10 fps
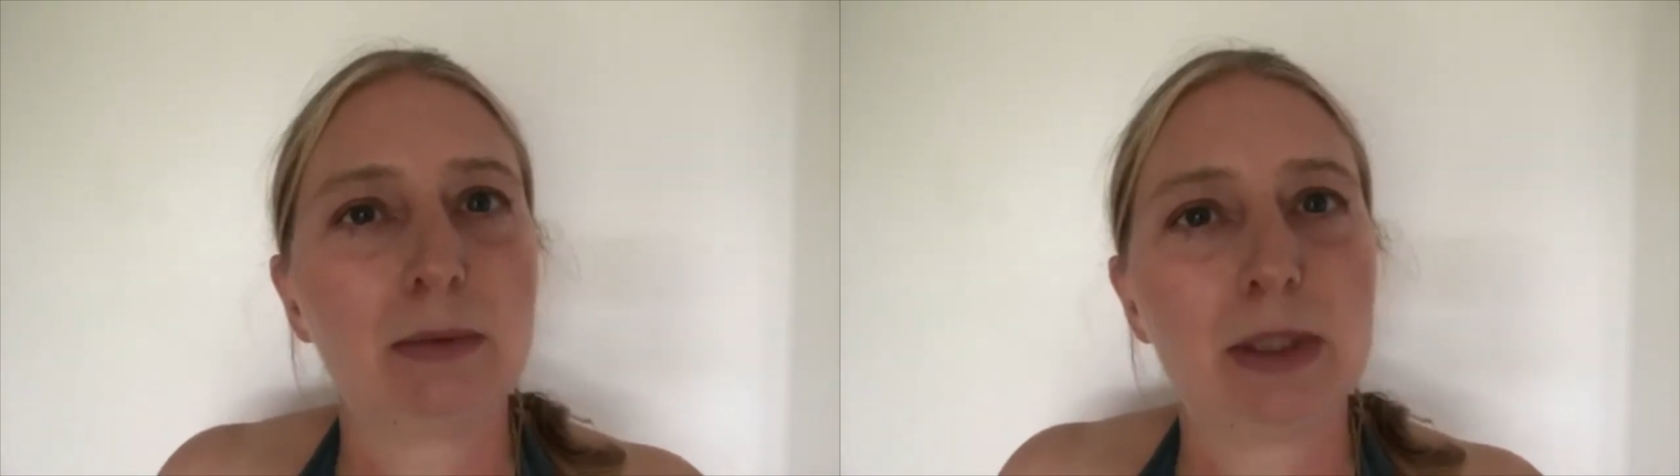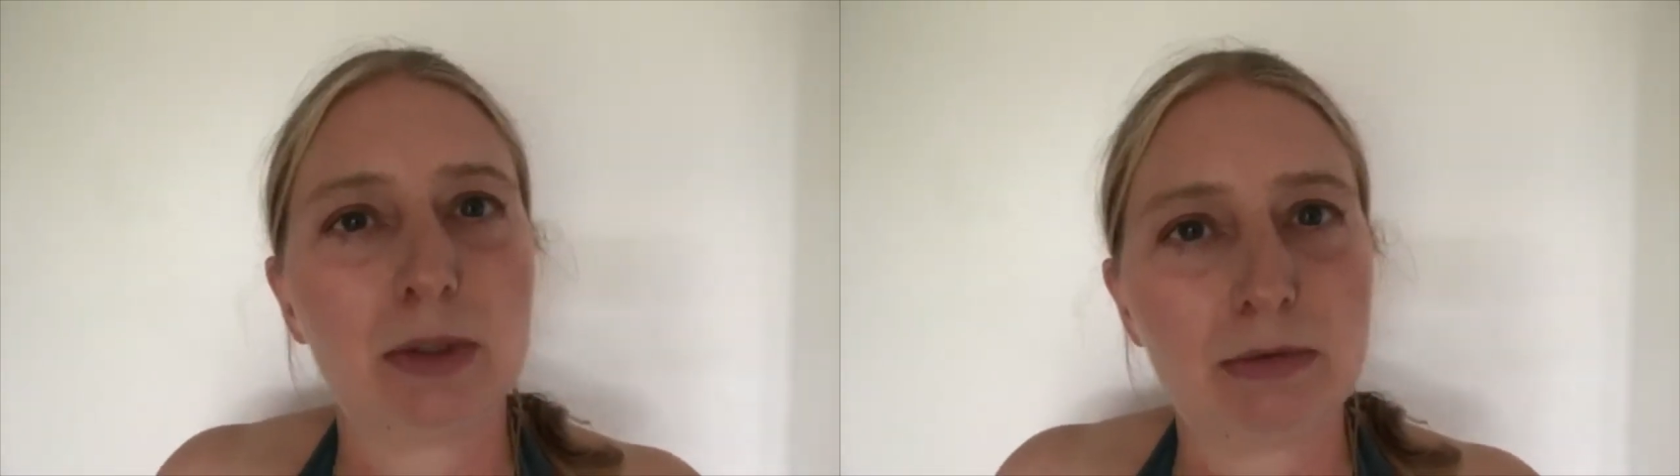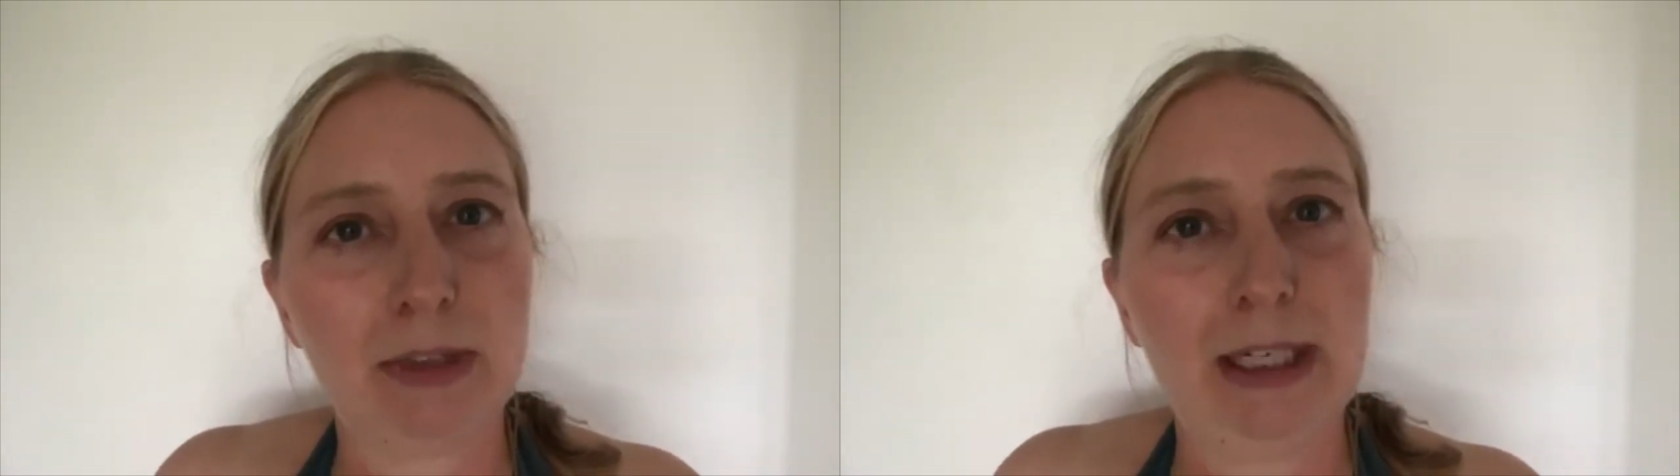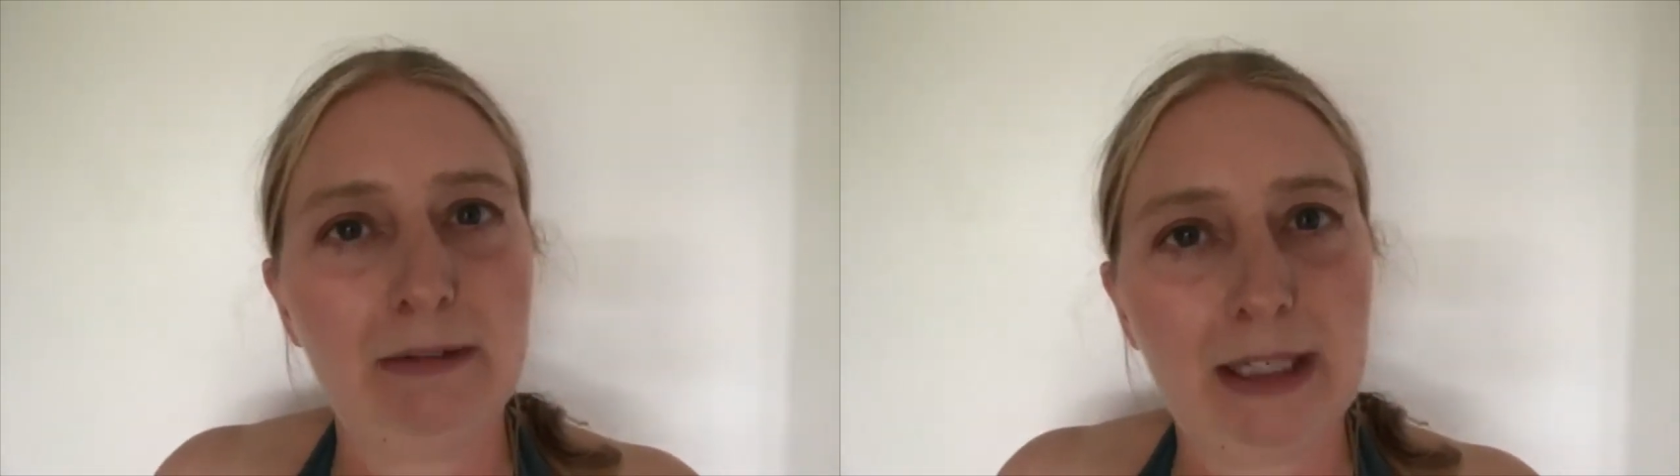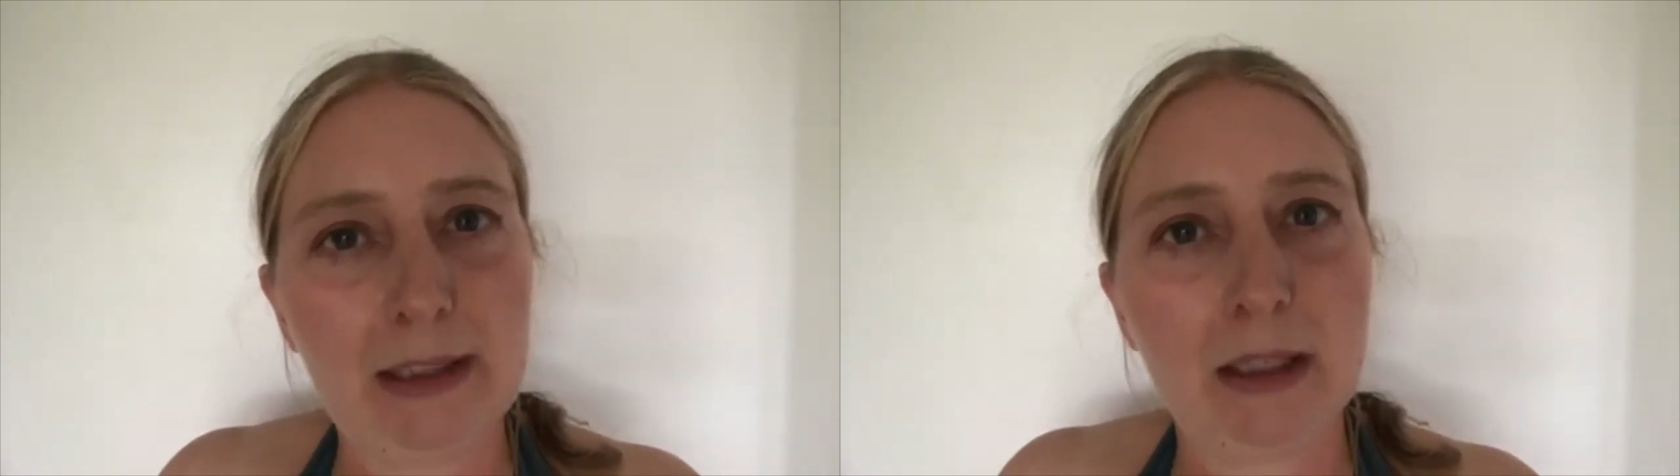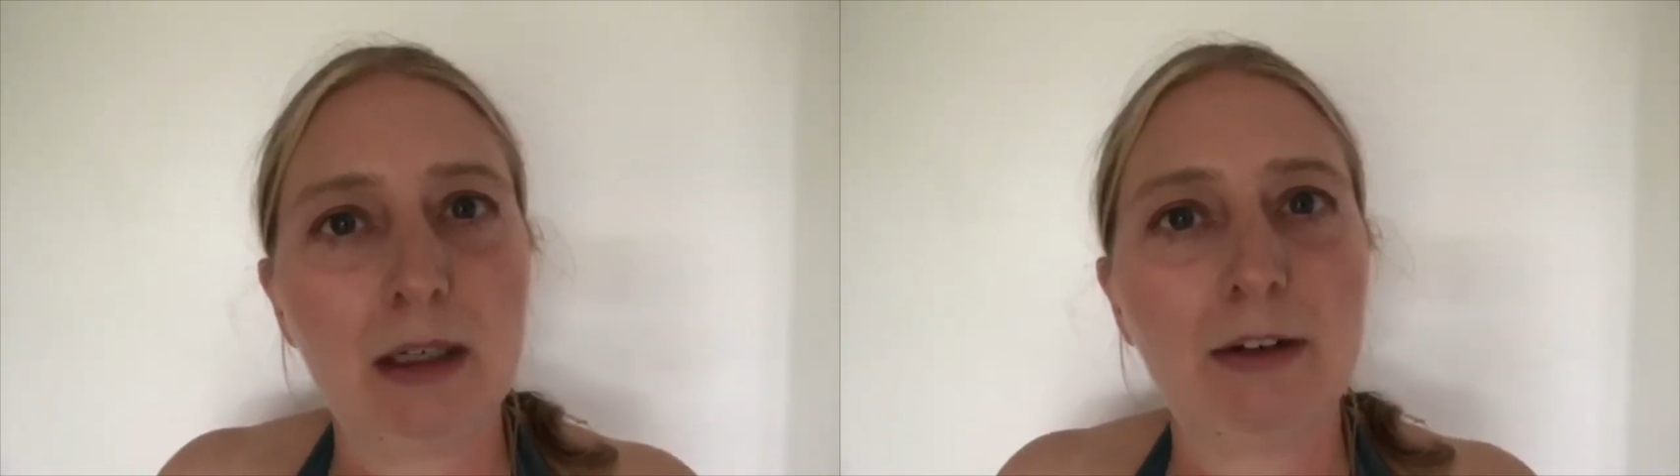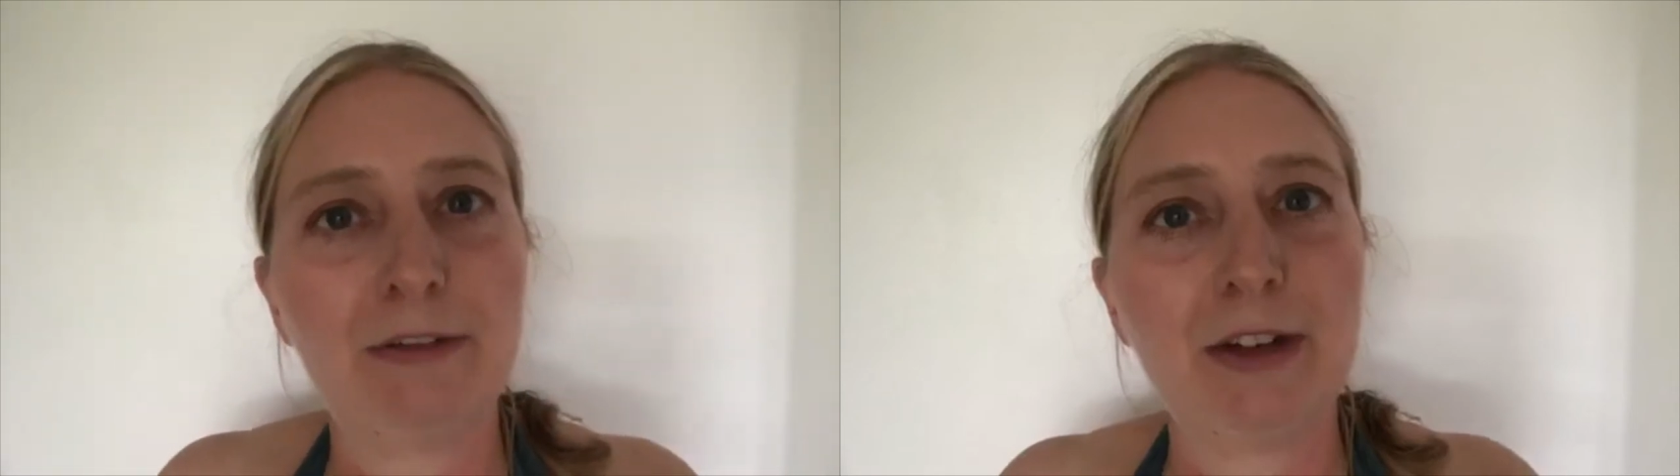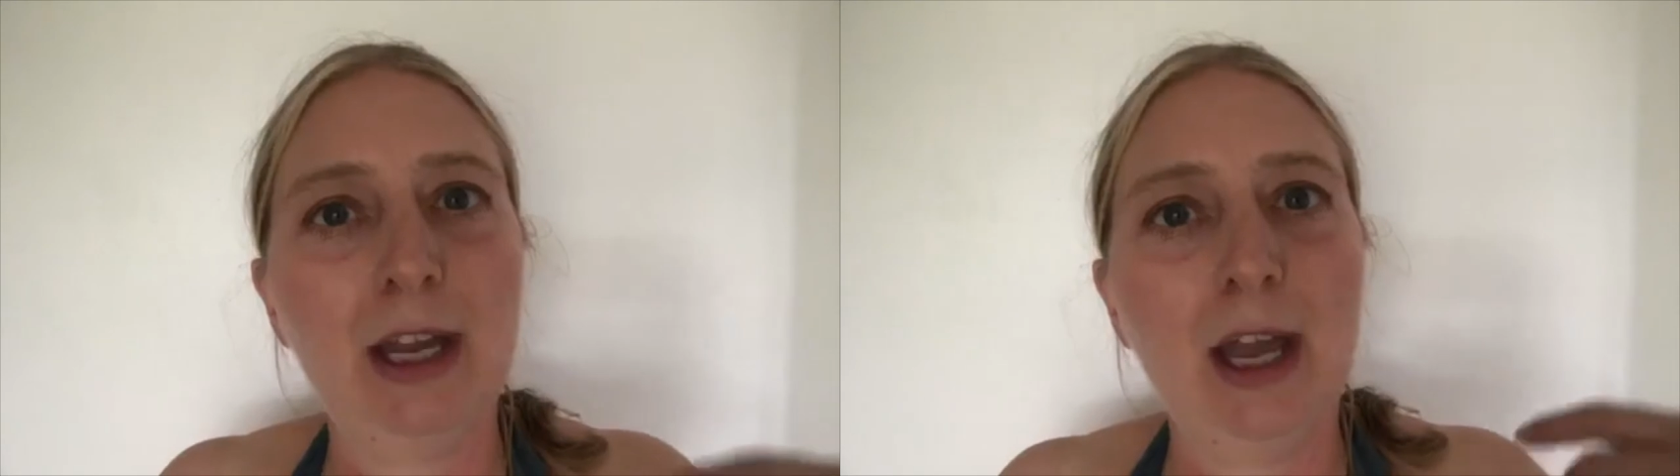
which was really, really tough.